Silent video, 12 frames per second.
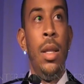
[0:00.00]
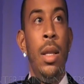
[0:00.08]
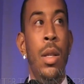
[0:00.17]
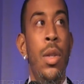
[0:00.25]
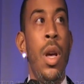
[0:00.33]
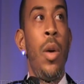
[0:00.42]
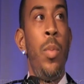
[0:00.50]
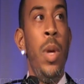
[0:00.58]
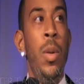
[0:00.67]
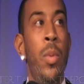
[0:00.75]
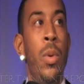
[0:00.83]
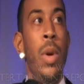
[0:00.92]
these young
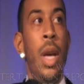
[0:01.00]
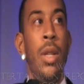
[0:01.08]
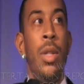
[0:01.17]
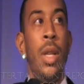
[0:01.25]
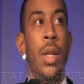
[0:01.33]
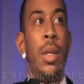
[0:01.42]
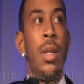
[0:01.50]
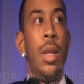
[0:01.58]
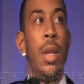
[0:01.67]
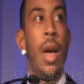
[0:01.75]
people and just